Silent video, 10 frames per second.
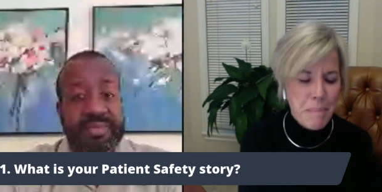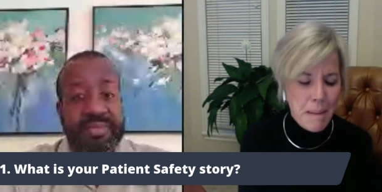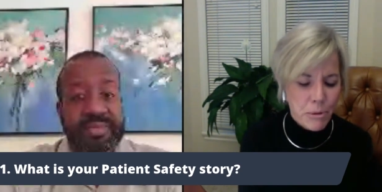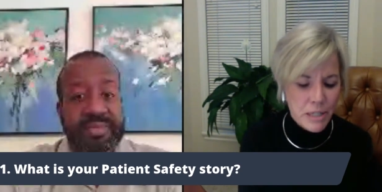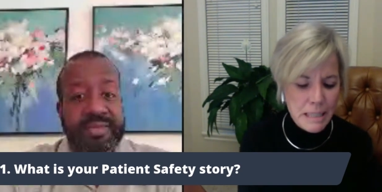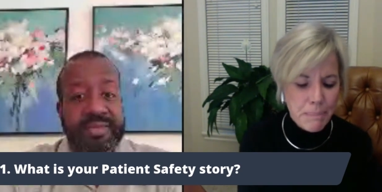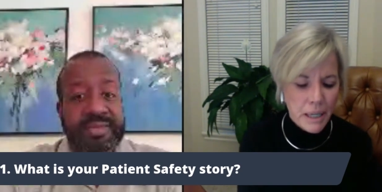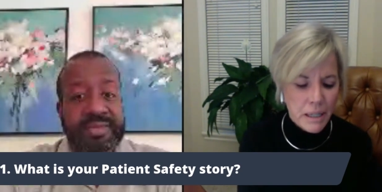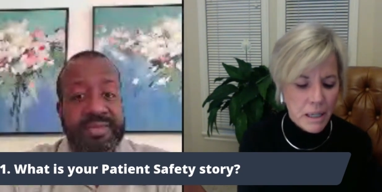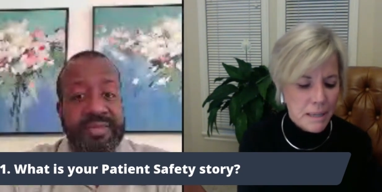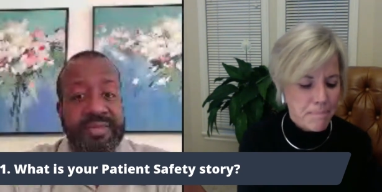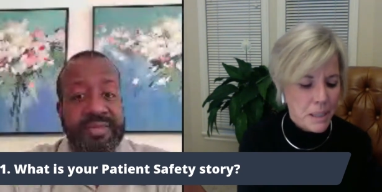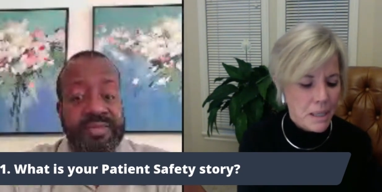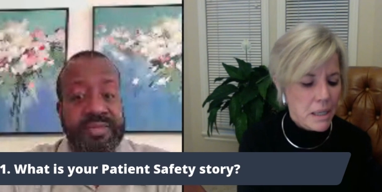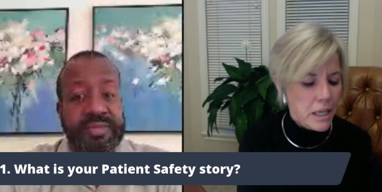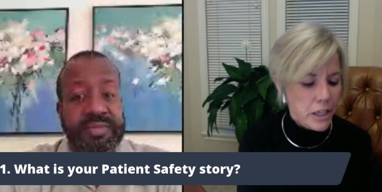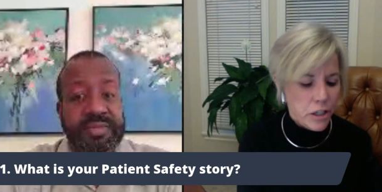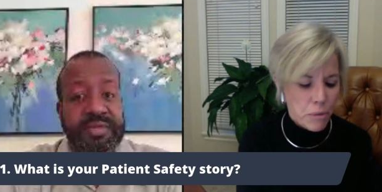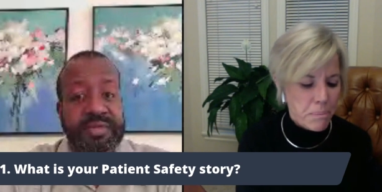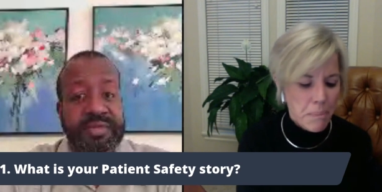Speaker 1: memories, but um, you
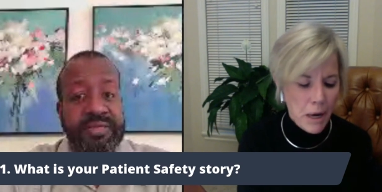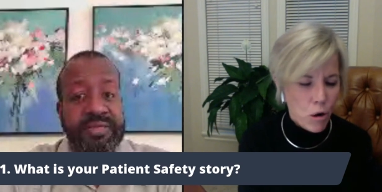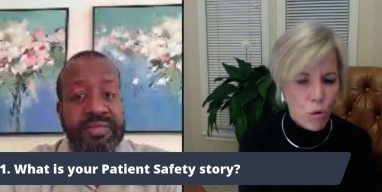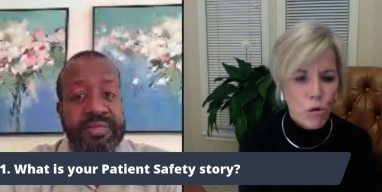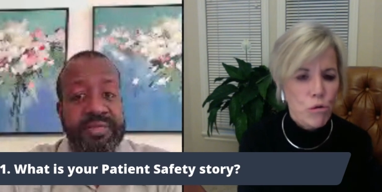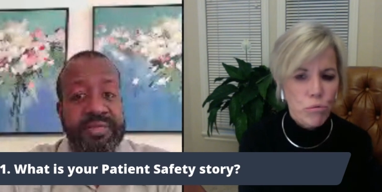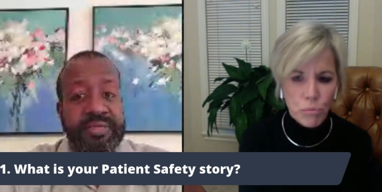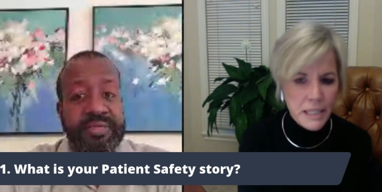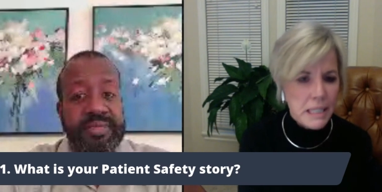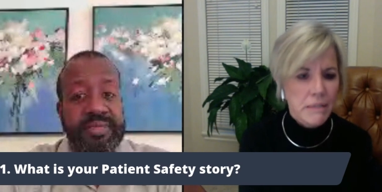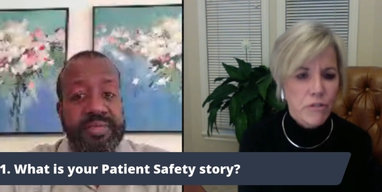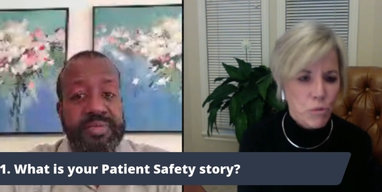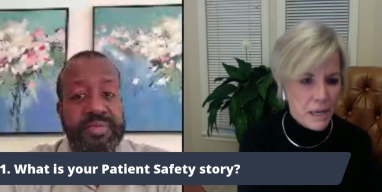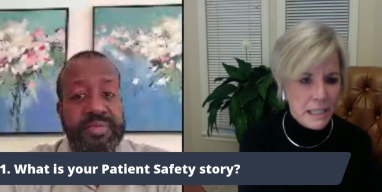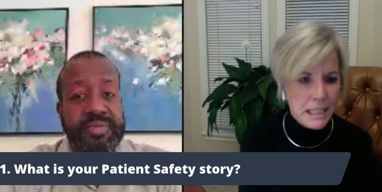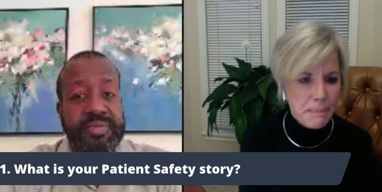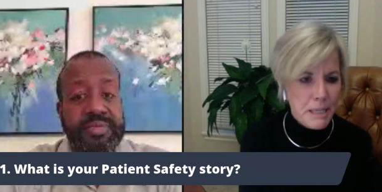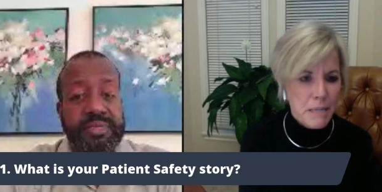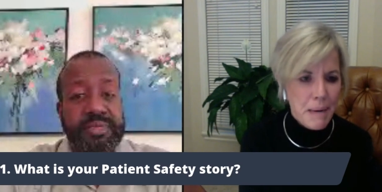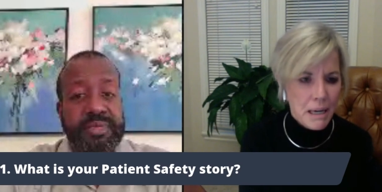know, my whole reason for wanting to
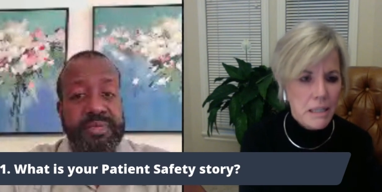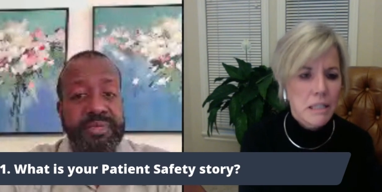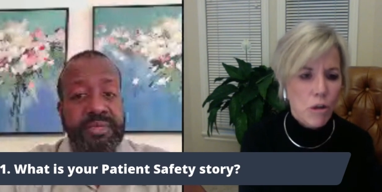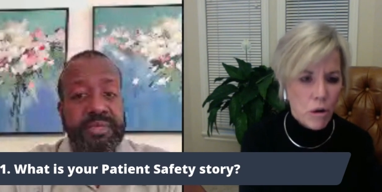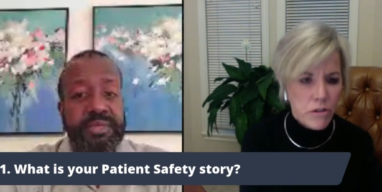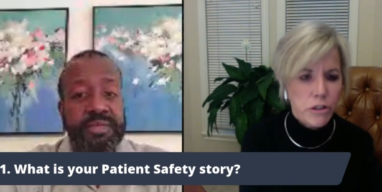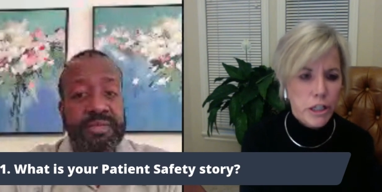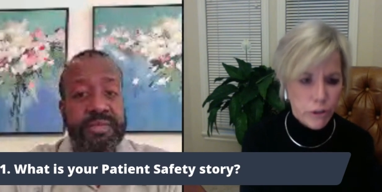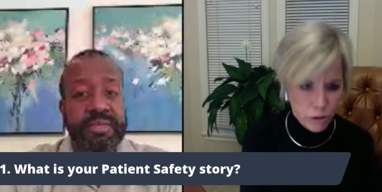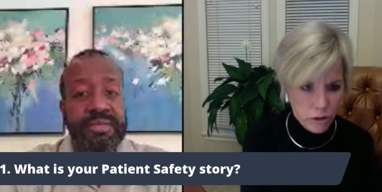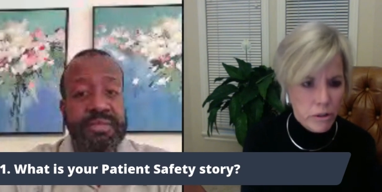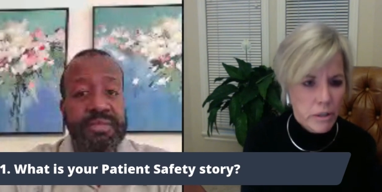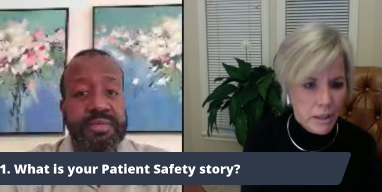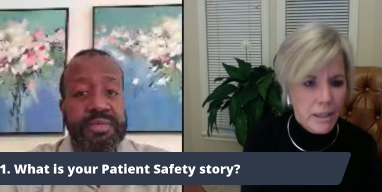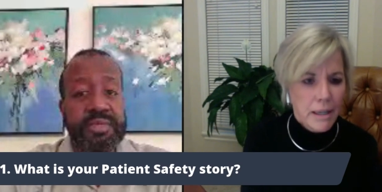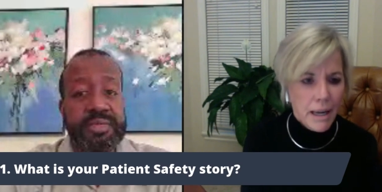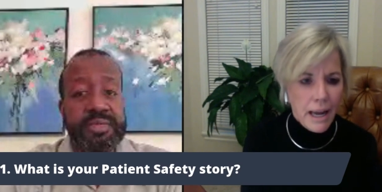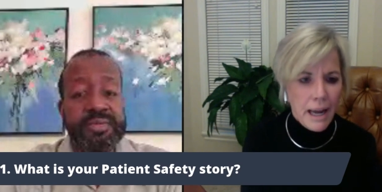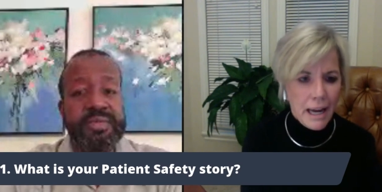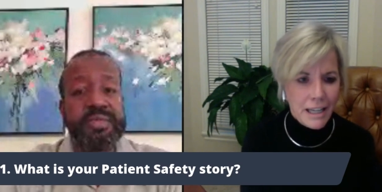speak about it is so others can learn,
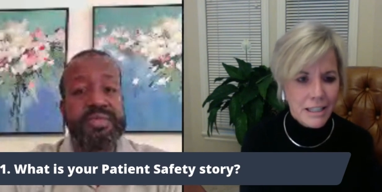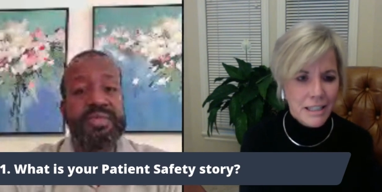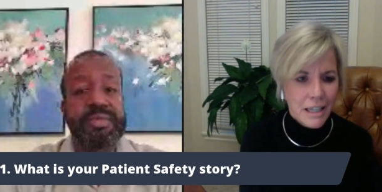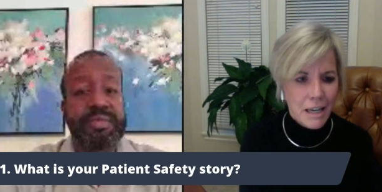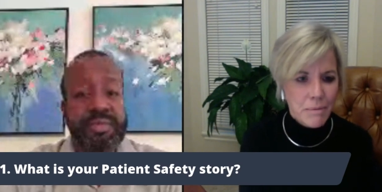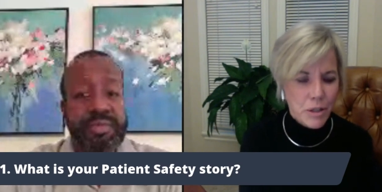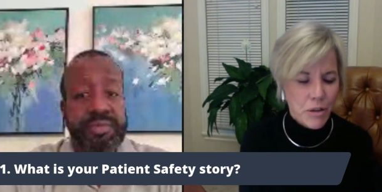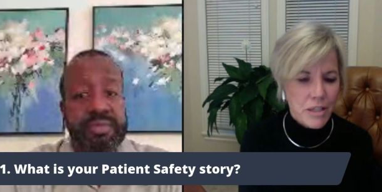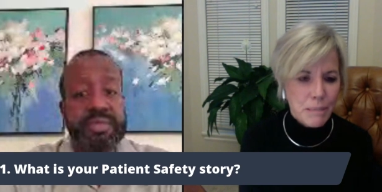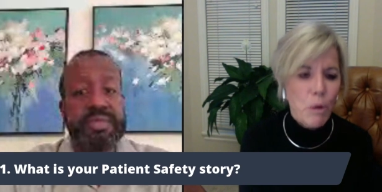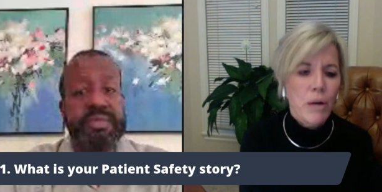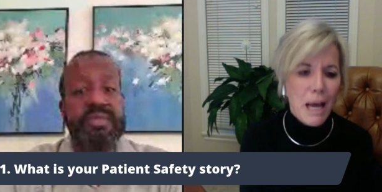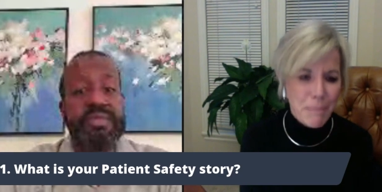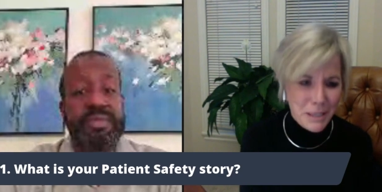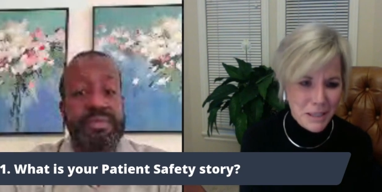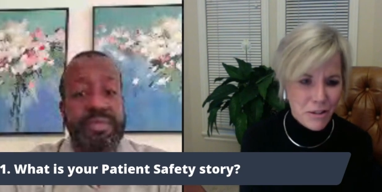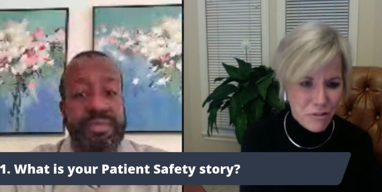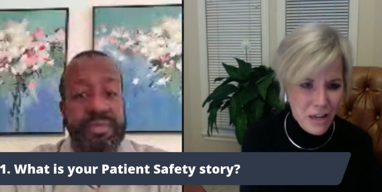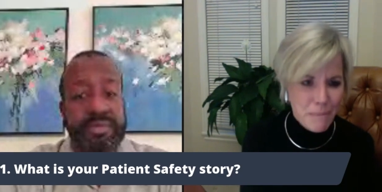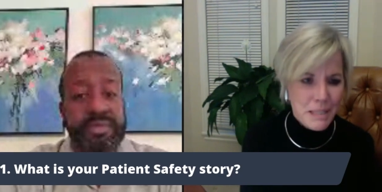and um, so this won't happen to other
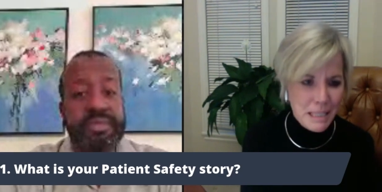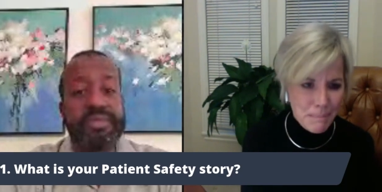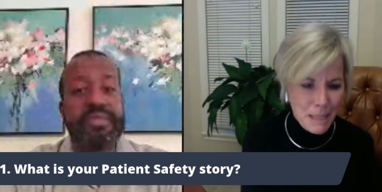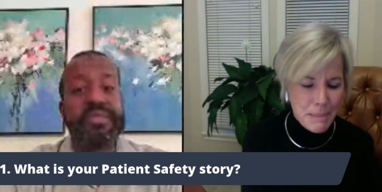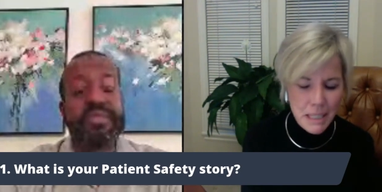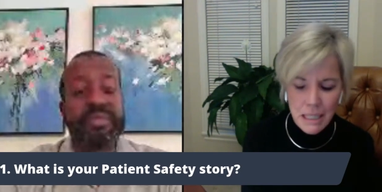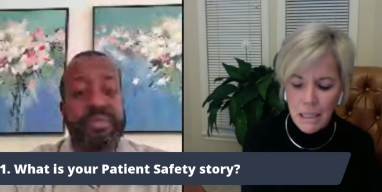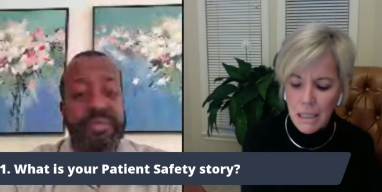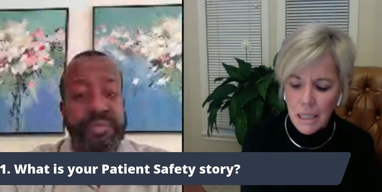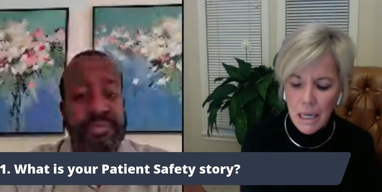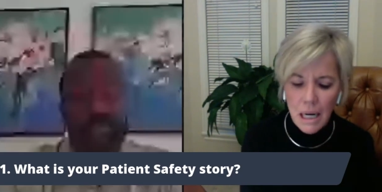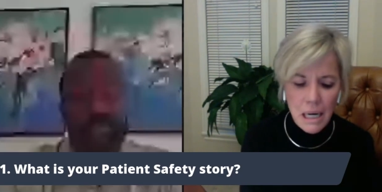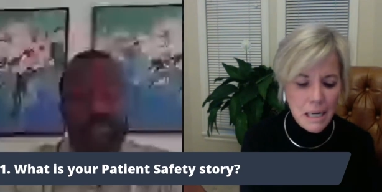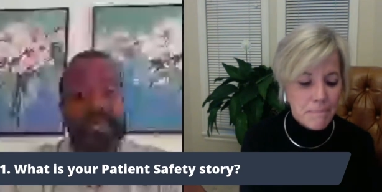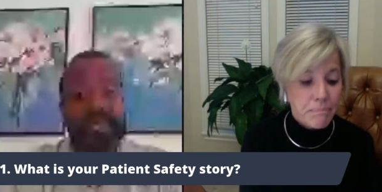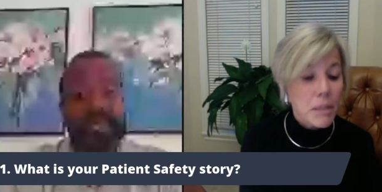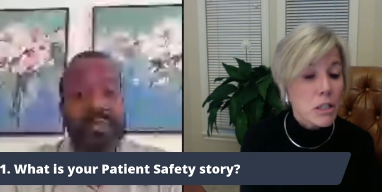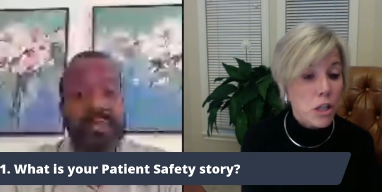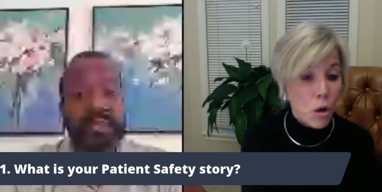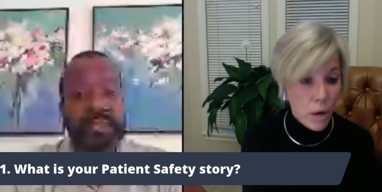families and babies. Um,
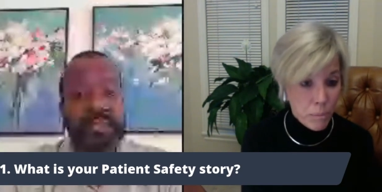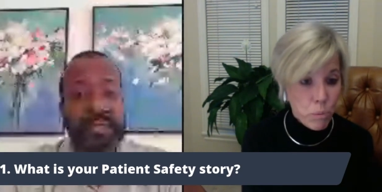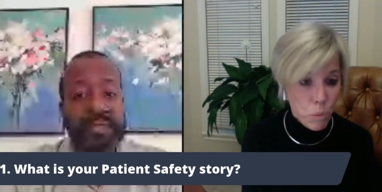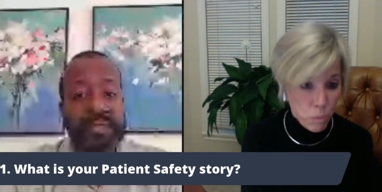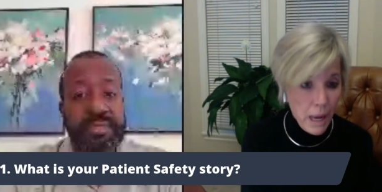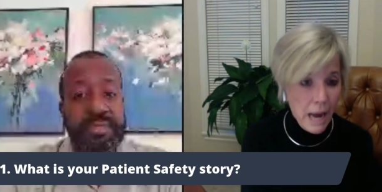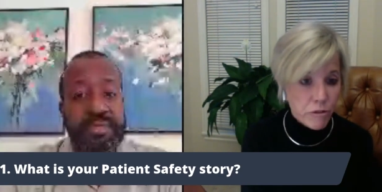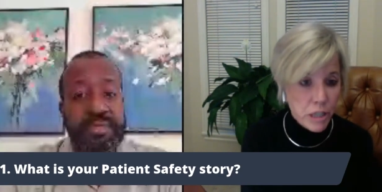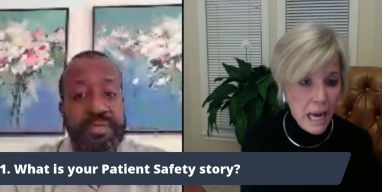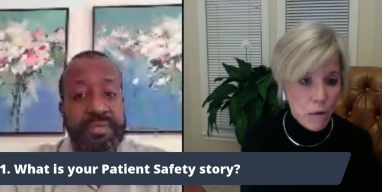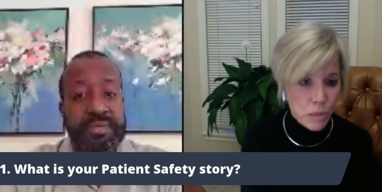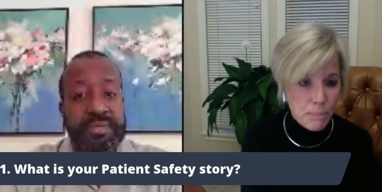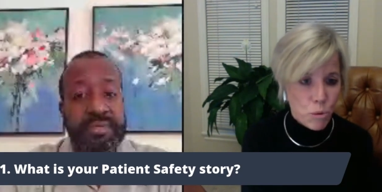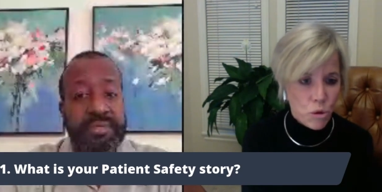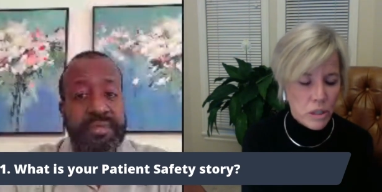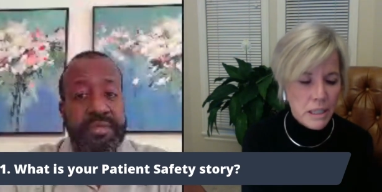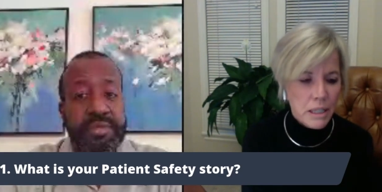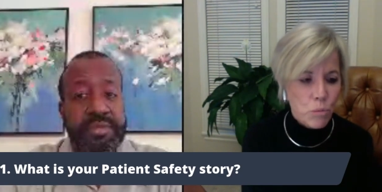so eh, after Cal was born, he